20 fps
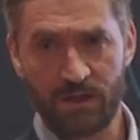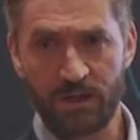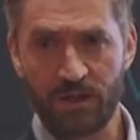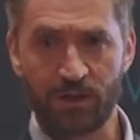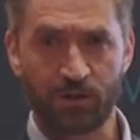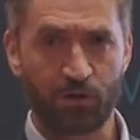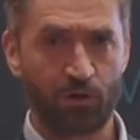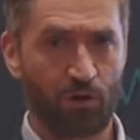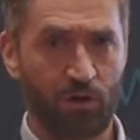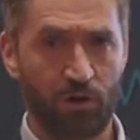
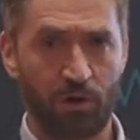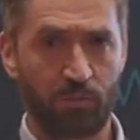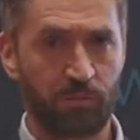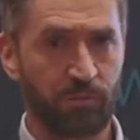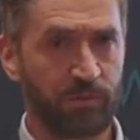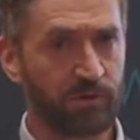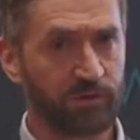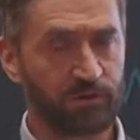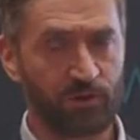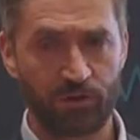In
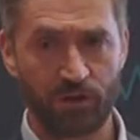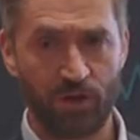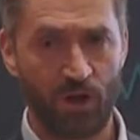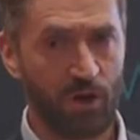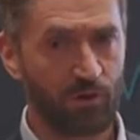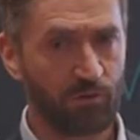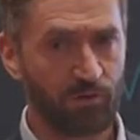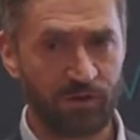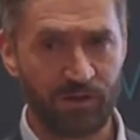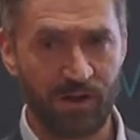Europe, there's only
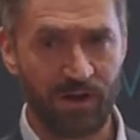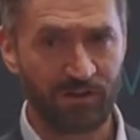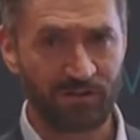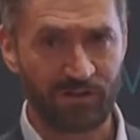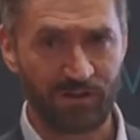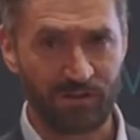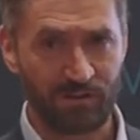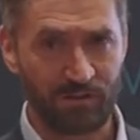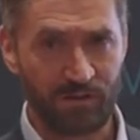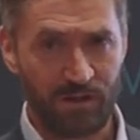
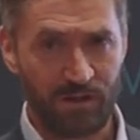180.